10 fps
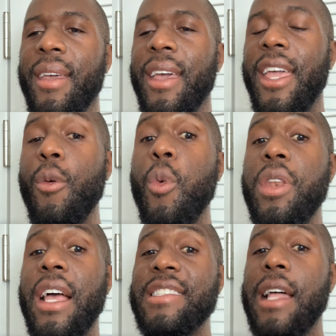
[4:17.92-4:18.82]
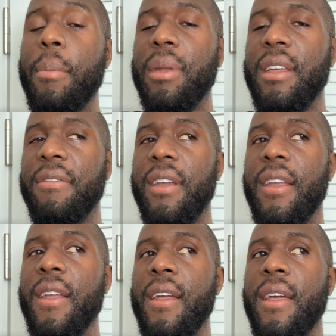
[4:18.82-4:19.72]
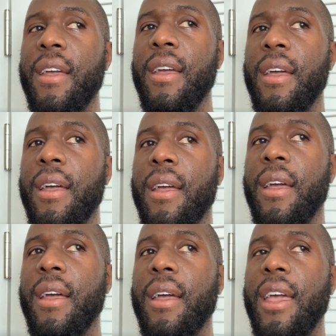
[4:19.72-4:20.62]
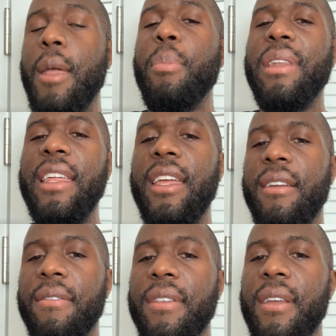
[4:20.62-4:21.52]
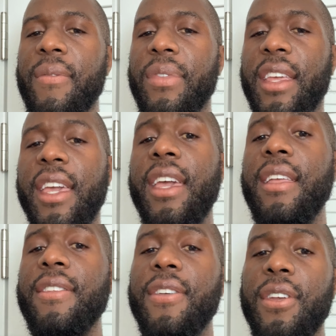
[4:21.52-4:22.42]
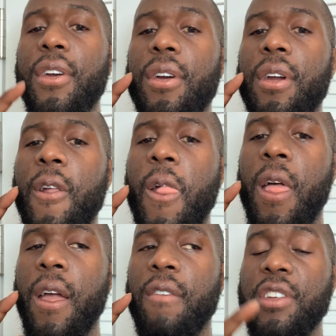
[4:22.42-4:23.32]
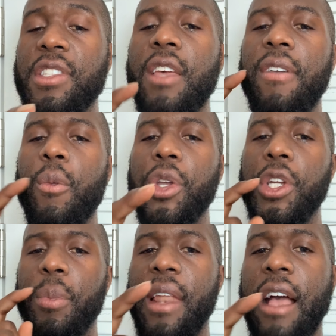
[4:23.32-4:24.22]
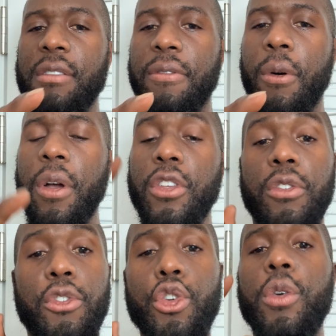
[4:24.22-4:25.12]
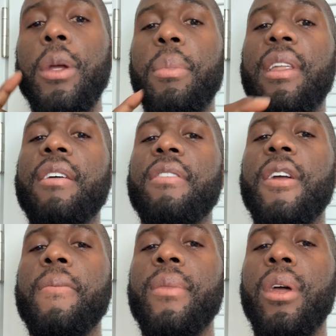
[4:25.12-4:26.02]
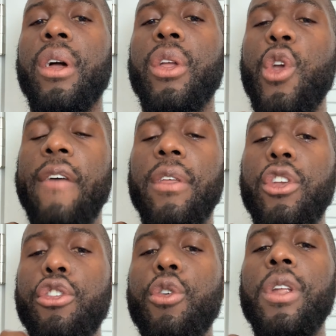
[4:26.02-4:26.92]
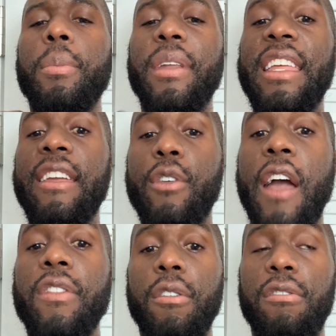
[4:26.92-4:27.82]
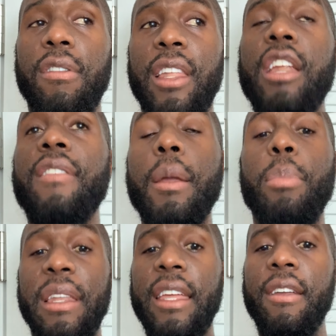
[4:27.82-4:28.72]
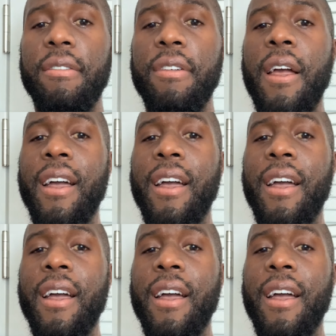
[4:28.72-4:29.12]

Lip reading: He would not stop believing. He believed. The key to your receiving what you've been asking for is truly believing. You have to truly believe. You have to literally believe.